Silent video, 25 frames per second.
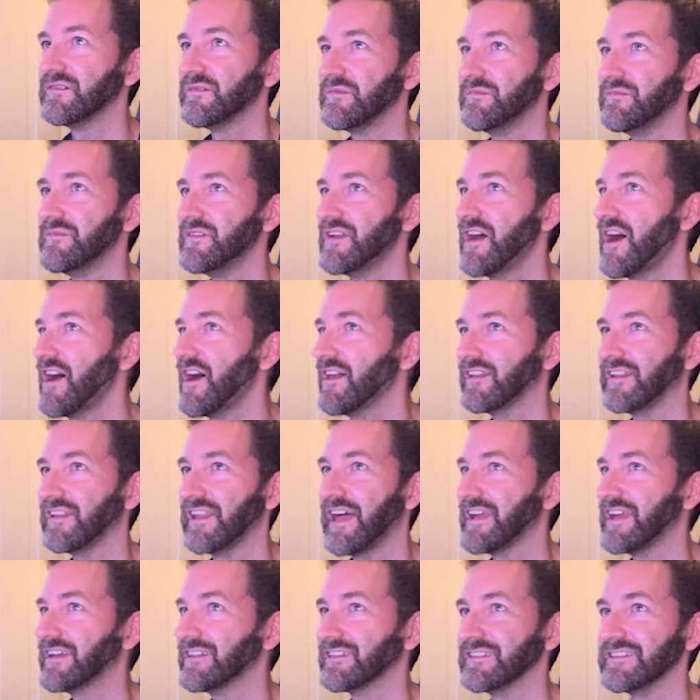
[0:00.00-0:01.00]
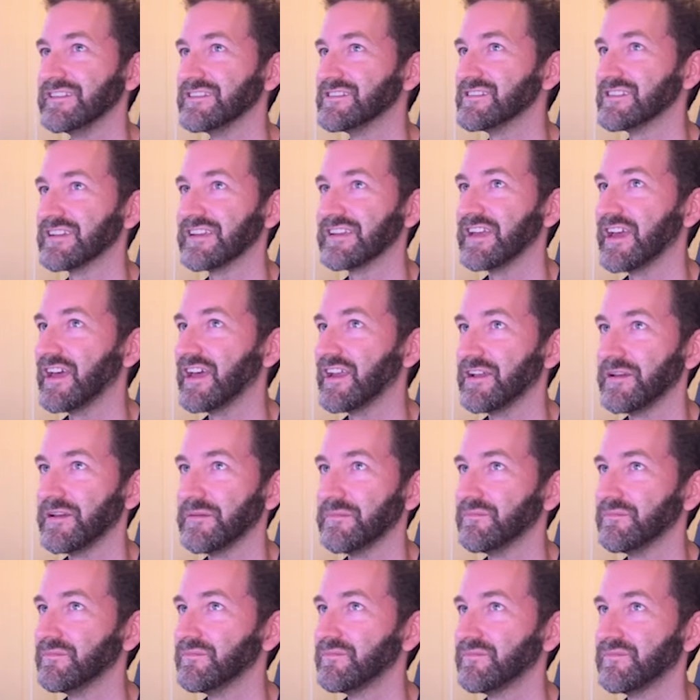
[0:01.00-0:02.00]
Not likely to get
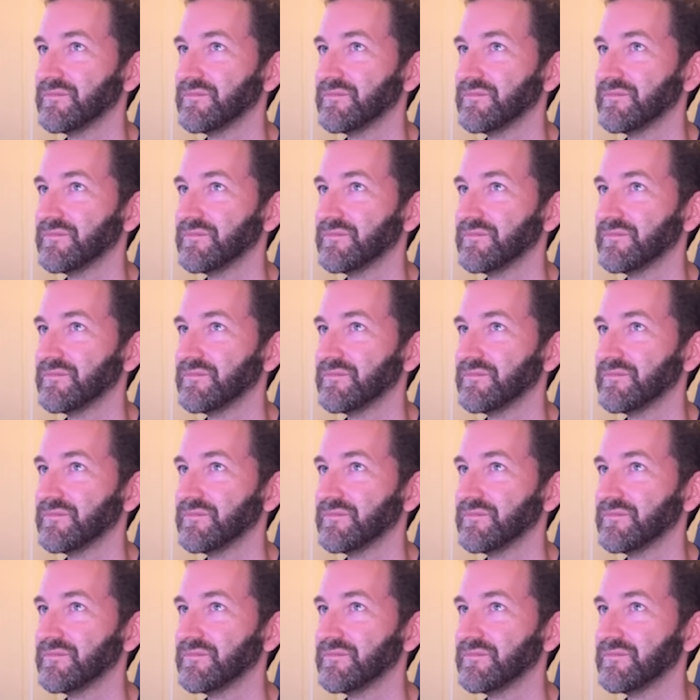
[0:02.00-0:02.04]
him.